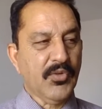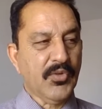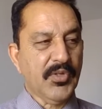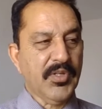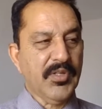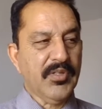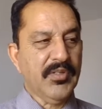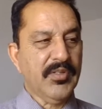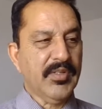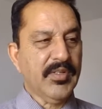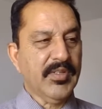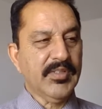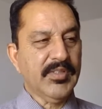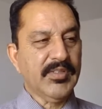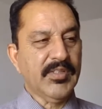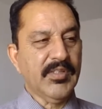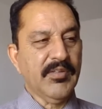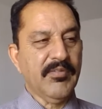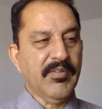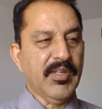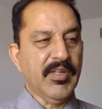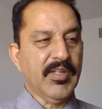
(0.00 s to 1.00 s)
Korean is
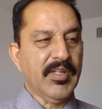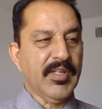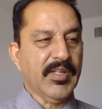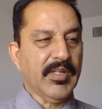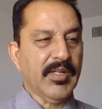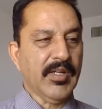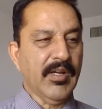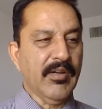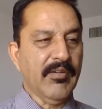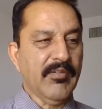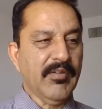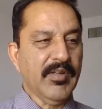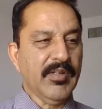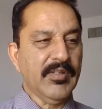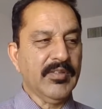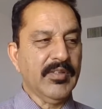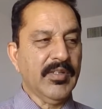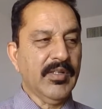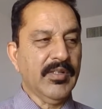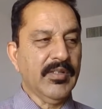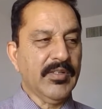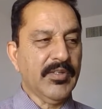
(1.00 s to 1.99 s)
a wearing away
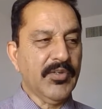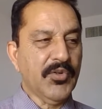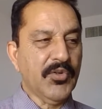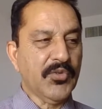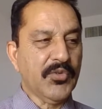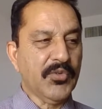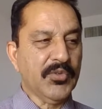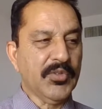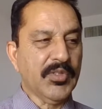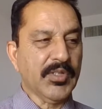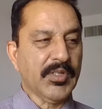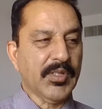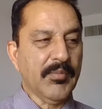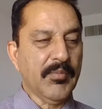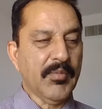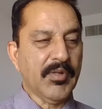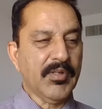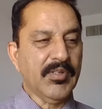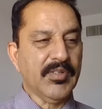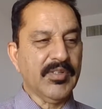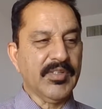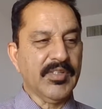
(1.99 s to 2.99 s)
the due to the
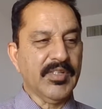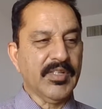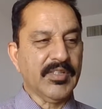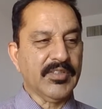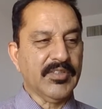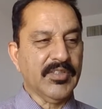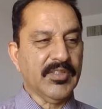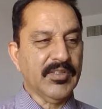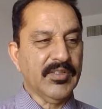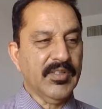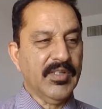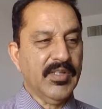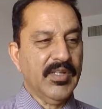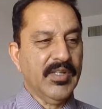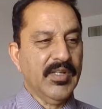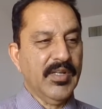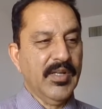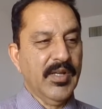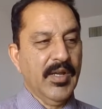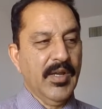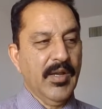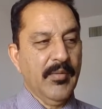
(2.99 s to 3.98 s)
chemical reaction,
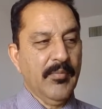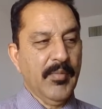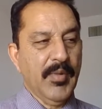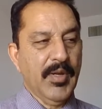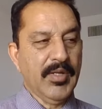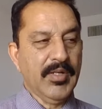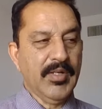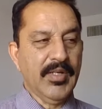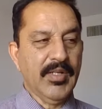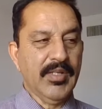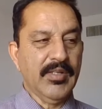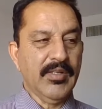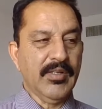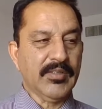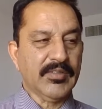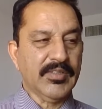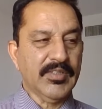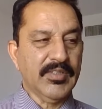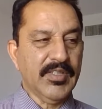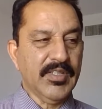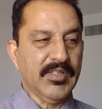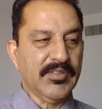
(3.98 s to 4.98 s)
mainly
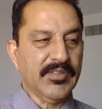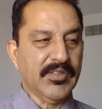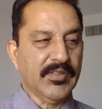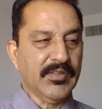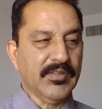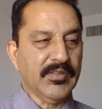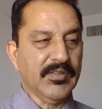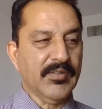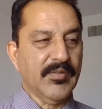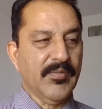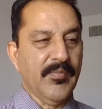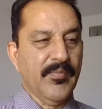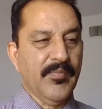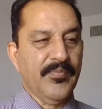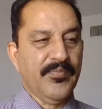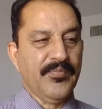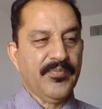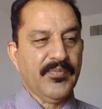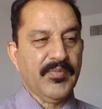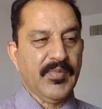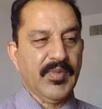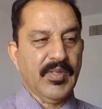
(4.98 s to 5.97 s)
oxidation,
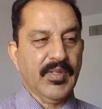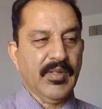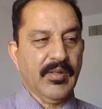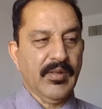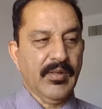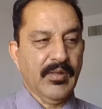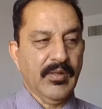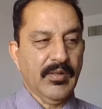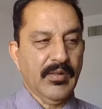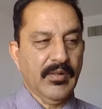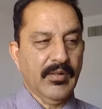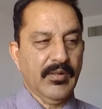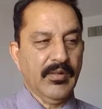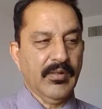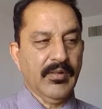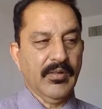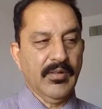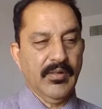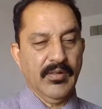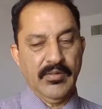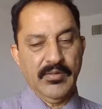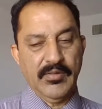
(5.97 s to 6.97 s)

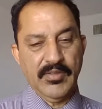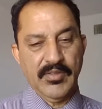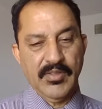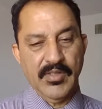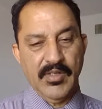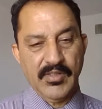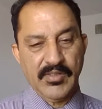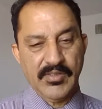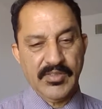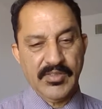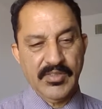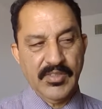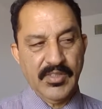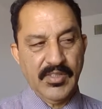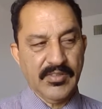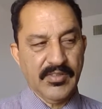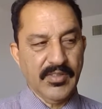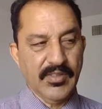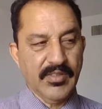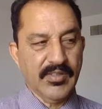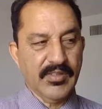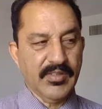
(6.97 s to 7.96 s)

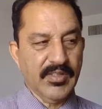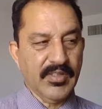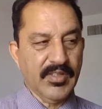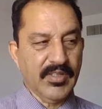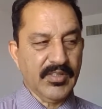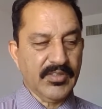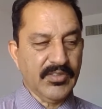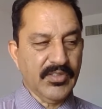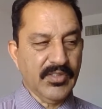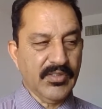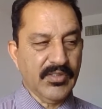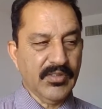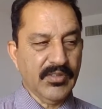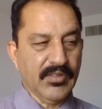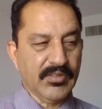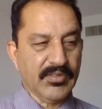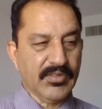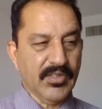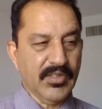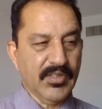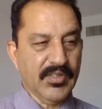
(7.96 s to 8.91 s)
reduction